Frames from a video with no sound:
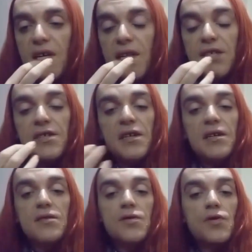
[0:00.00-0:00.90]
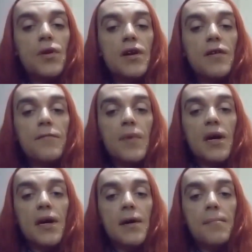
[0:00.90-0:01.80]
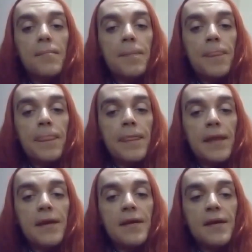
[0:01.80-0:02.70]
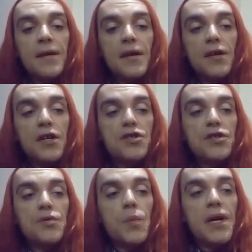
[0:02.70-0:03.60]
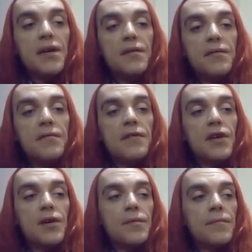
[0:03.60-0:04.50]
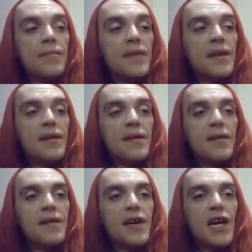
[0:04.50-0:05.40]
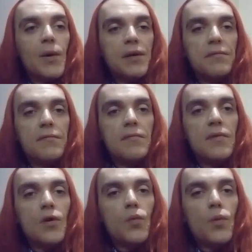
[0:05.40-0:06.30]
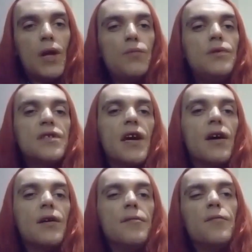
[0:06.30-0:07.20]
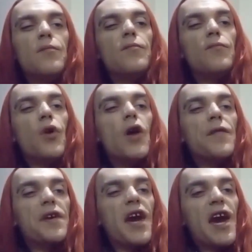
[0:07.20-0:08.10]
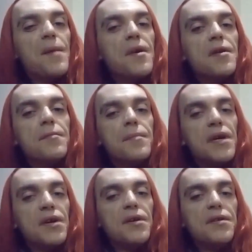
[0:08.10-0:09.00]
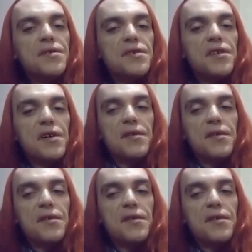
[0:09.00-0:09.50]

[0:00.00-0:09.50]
That's the story of my addiction to weed, and how it. Well, I wouldn't say I overcame it, because